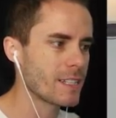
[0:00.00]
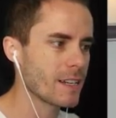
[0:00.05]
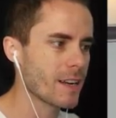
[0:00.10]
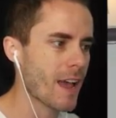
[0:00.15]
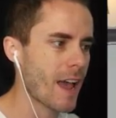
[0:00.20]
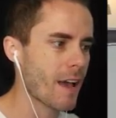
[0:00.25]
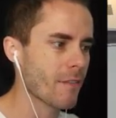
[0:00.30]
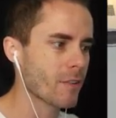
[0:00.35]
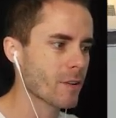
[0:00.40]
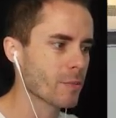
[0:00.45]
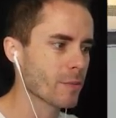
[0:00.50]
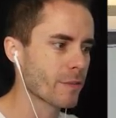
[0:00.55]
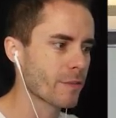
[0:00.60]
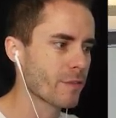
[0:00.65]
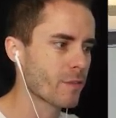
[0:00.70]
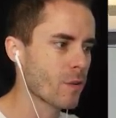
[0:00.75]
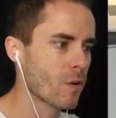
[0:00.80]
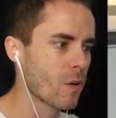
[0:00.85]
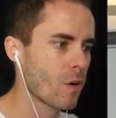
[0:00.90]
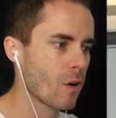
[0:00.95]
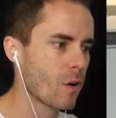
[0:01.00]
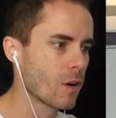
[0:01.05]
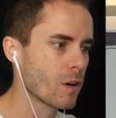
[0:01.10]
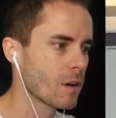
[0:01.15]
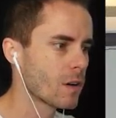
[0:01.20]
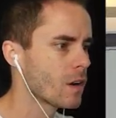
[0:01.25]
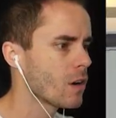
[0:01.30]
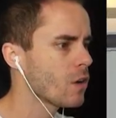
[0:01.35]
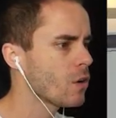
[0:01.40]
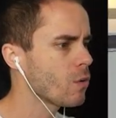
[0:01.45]
did have it
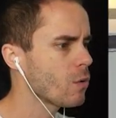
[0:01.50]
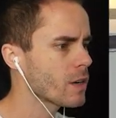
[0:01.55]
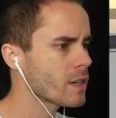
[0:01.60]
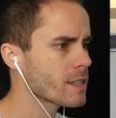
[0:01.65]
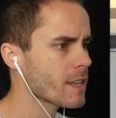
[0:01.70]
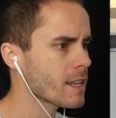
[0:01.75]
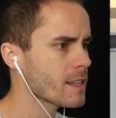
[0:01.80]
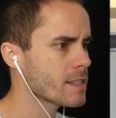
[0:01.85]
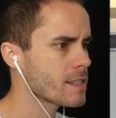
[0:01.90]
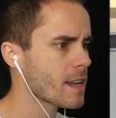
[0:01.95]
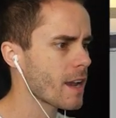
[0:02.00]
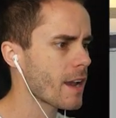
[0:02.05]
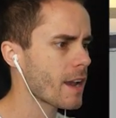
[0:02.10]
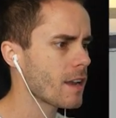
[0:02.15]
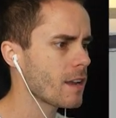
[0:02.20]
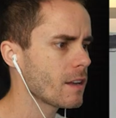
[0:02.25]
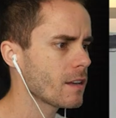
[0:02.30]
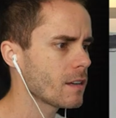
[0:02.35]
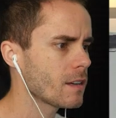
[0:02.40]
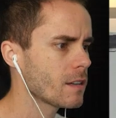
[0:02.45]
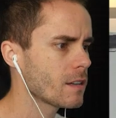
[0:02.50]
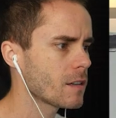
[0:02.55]
before. Oh, what did that say?